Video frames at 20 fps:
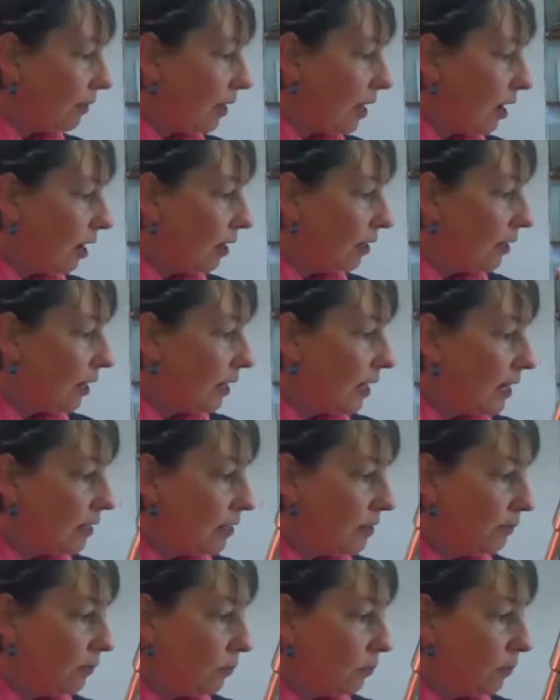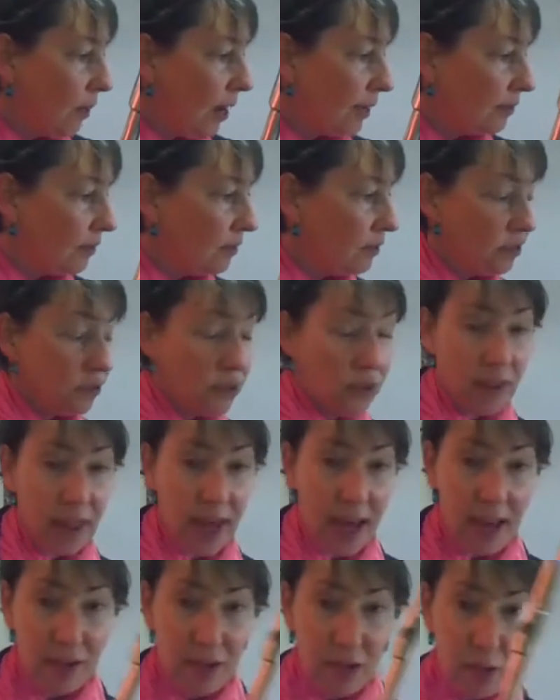on any of the rests so
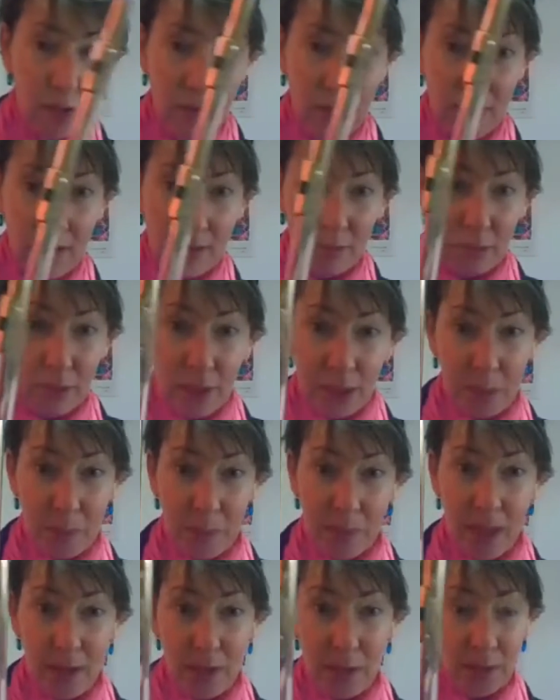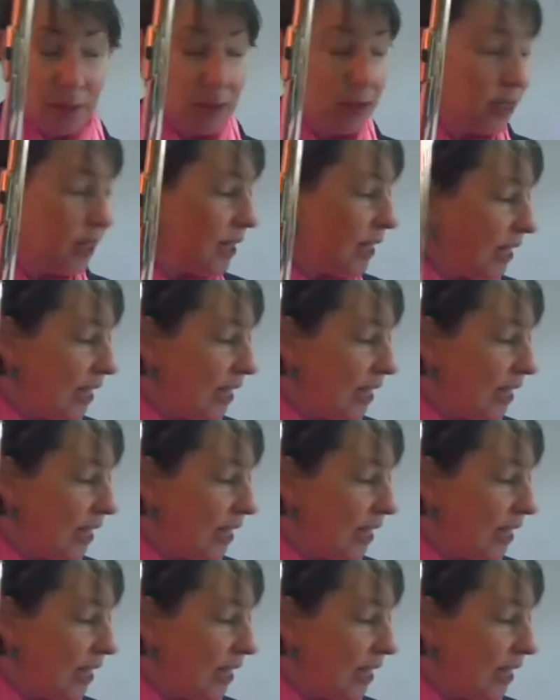that you can really play through it.